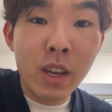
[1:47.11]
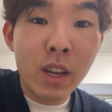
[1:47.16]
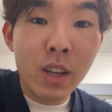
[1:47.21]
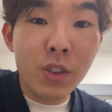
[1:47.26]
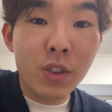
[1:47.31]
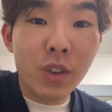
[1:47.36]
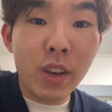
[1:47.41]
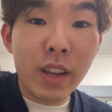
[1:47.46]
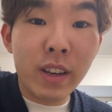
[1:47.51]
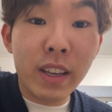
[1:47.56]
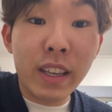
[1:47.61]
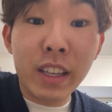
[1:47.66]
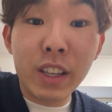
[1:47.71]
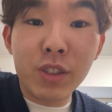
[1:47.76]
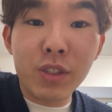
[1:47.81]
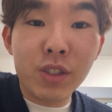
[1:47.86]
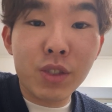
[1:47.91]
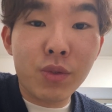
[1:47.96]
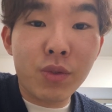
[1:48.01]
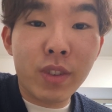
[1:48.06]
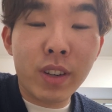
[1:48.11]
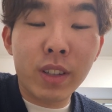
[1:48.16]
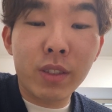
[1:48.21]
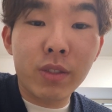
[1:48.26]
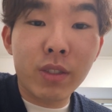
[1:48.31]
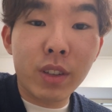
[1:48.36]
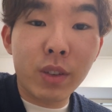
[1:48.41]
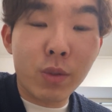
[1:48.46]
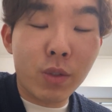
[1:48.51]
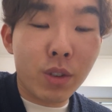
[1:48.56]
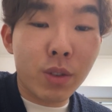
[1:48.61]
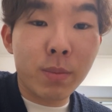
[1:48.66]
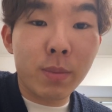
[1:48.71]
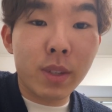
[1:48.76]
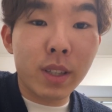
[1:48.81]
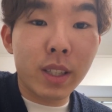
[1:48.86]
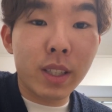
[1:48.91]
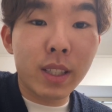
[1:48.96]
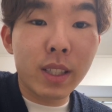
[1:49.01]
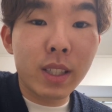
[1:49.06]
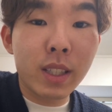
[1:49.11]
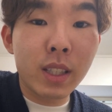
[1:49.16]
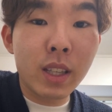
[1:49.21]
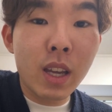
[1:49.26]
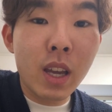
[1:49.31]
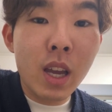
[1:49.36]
to an English-friendly workplace.